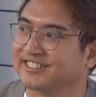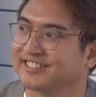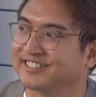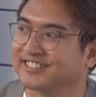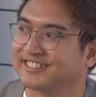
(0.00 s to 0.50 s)

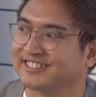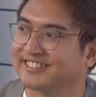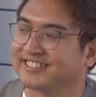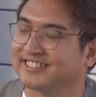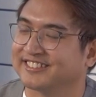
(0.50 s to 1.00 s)
ginagawa
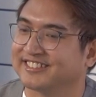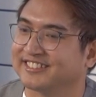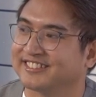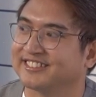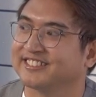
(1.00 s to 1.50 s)
and
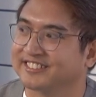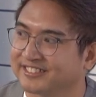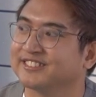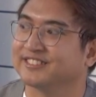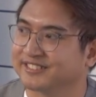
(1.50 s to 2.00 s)
while
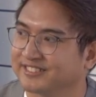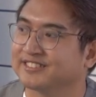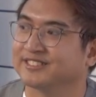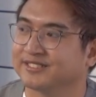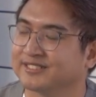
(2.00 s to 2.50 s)
staying
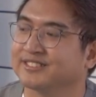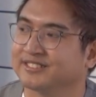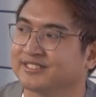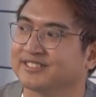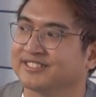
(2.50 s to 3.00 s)
in
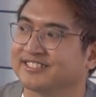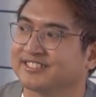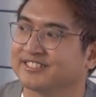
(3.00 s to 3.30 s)
charge